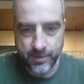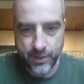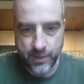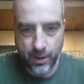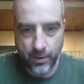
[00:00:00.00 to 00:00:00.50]

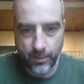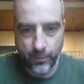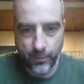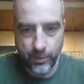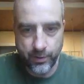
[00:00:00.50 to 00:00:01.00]
So
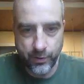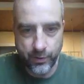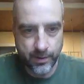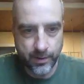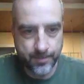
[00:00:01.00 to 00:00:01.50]
when you're
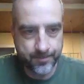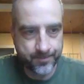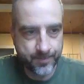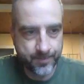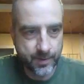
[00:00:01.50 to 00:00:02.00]

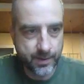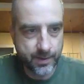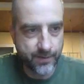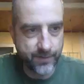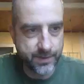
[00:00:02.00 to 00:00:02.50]
doing
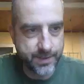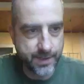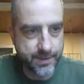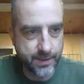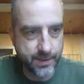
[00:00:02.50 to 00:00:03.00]
confidence
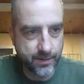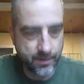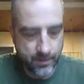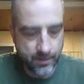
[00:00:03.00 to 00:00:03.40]
testing,